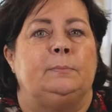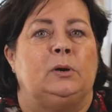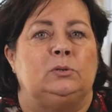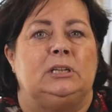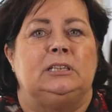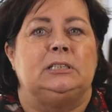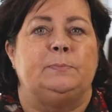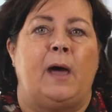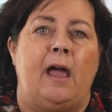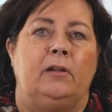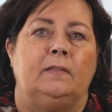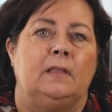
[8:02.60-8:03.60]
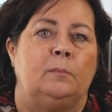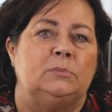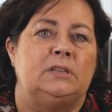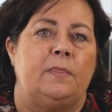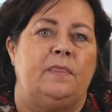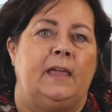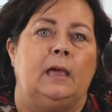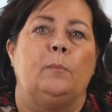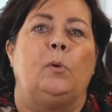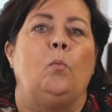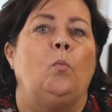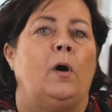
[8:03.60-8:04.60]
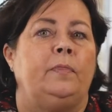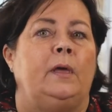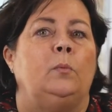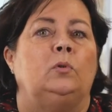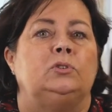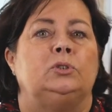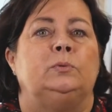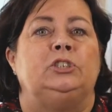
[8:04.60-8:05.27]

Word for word: about inspiring them to think about what they want to